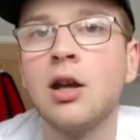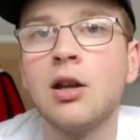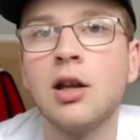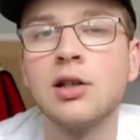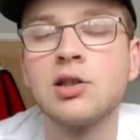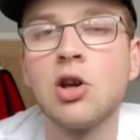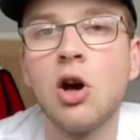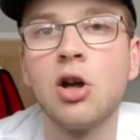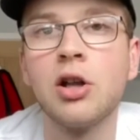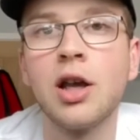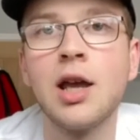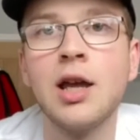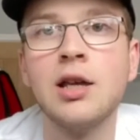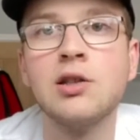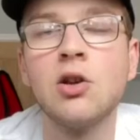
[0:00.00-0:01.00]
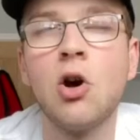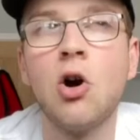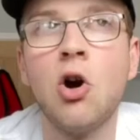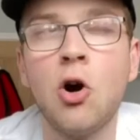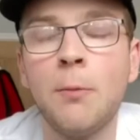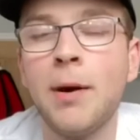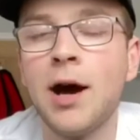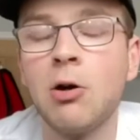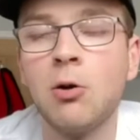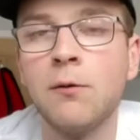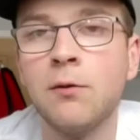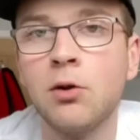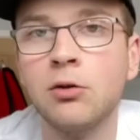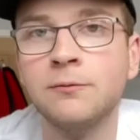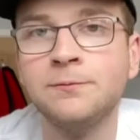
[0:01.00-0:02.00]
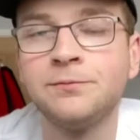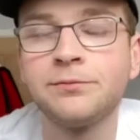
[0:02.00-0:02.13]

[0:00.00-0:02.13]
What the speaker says: This God is all-powerful.